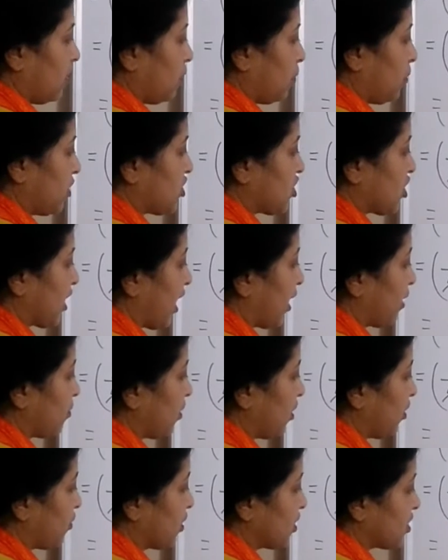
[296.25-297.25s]
which
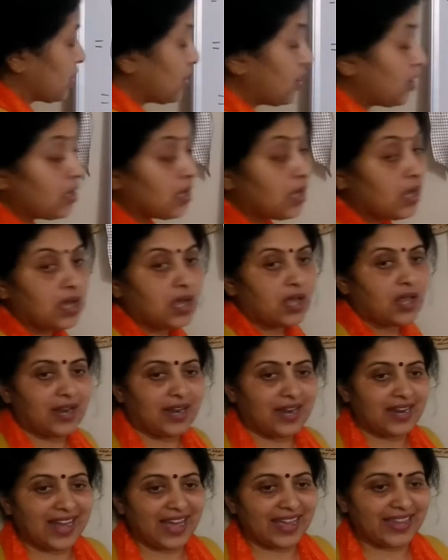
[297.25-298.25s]
can be written
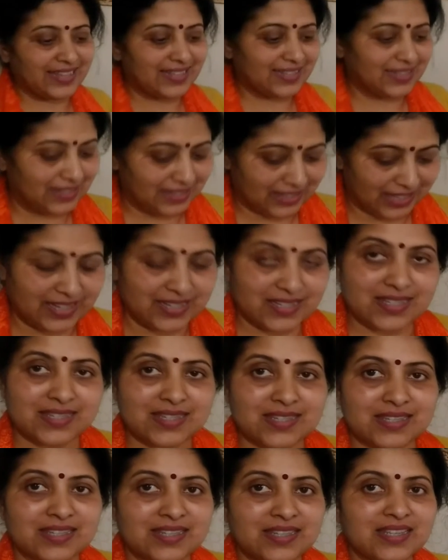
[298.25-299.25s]
like like
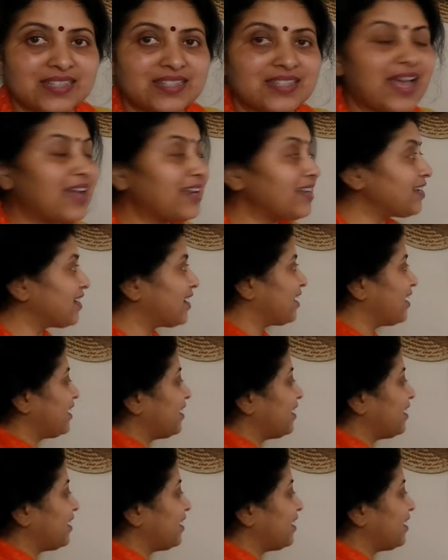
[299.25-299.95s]
this. Is that